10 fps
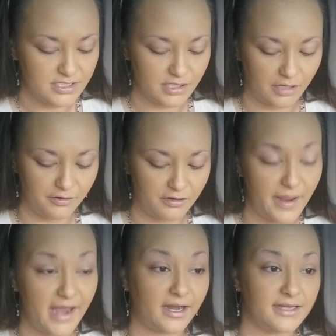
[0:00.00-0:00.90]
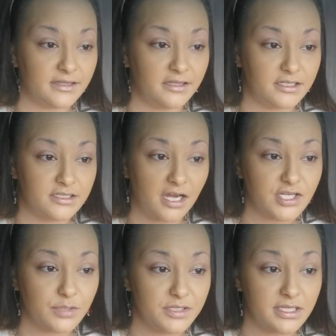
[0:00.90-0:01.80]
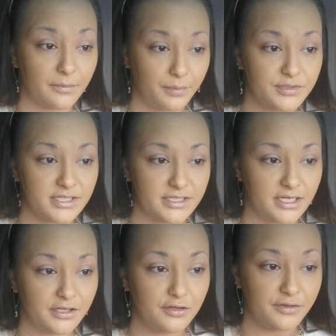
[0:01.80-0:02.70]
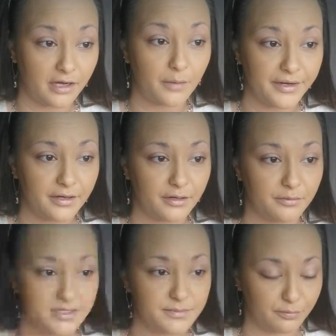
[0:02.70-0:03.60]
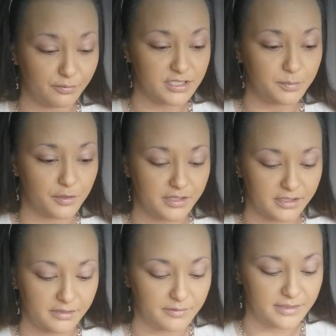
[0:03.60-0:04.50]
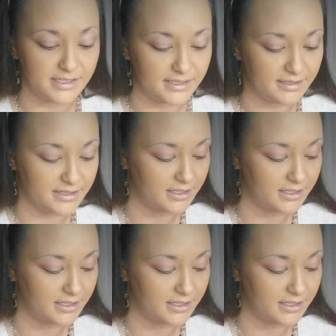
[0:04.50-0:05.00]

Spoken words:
So I wrote her back. I said, Latasha was supposed to tell you that our printer was broken and we needed